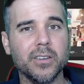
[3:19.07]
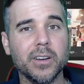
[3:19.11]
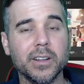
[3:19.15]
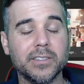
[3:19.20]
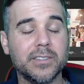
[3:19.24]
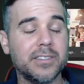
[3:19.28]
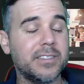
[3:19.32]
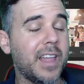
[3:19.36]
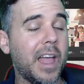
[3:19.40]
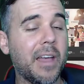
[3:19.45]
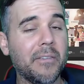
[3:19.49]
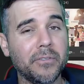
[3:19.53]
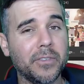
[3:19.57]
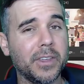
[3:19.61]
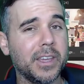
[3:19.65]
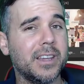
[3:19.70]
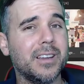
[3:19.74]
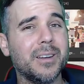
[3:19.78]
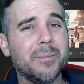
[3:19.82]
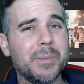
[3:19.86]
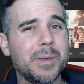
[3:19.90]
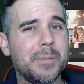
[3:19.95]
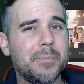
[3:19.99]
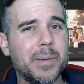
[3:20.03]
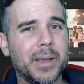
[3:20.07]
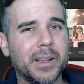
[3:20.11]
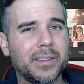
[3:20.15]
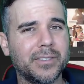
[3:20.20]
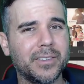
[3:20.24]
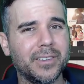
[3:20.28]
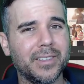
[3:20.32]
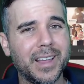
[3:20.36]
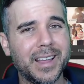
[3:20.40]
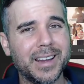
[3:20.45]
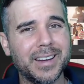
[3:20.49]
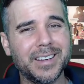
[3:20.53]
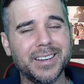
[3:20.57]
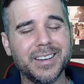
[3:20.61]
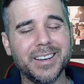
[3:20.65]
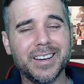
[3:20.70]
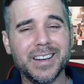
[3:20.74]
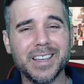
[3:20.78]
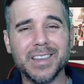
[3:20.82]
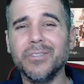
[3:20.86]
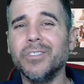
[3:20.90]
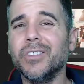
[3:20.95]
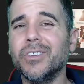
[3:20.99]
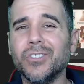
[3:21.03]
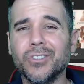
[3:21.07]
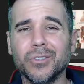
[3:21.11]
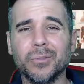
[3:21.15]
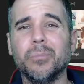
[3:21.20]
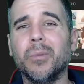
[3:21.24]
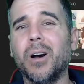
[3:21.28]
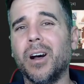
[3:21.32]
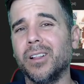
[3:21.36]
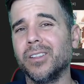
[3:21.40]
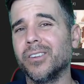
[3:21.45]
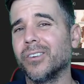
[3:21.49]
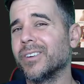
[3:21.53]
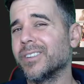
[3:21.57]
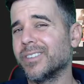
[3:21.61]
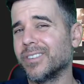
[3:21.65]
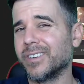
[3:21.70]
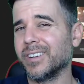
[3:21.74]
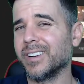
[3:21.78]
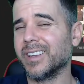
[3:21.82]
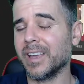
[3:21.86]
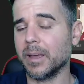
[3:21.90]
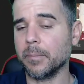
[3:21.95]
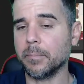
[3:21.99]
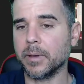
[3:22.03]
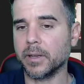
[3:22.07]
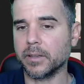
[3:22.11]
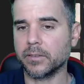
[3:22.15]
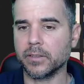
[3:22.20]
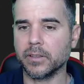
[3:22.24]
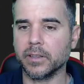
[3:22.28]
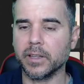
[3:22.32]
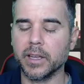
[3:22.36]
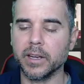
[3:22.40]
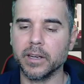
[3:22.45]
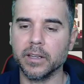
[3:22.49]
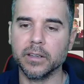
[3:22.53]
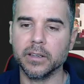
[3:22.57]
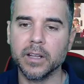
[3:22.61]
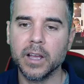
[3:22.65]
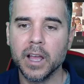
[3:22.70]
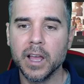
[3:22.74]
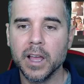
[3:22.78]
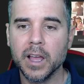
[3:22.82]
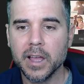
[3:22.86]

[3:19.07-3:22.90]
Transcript: it's definitely going to be pixelated, and even smaller, it's going to get pixelated.